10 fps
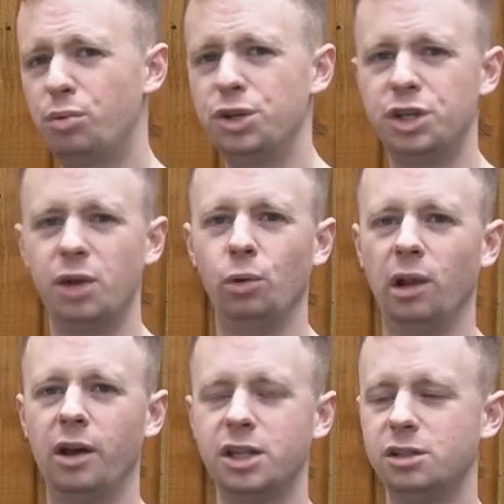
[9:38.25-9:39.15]
Appreciate all
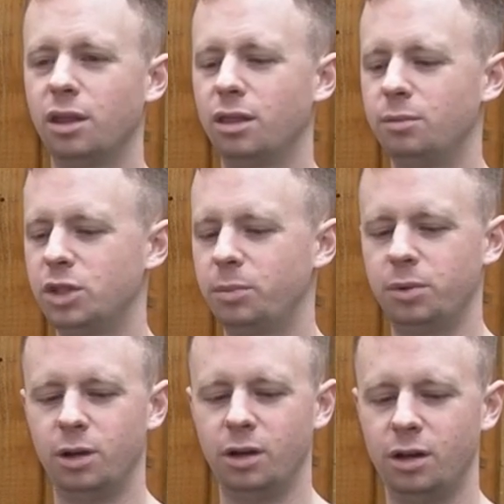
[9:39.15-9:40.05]
the likes and the thumbs
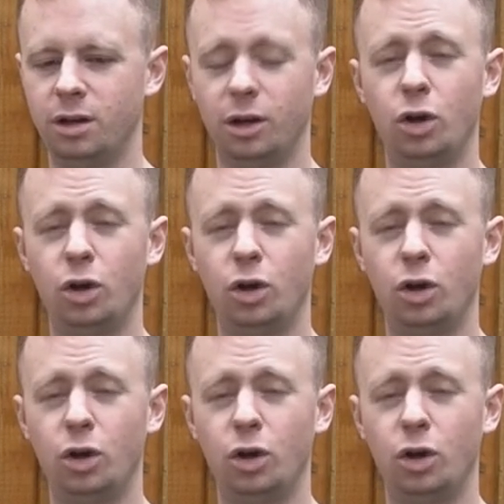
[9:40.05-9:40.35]
up uh,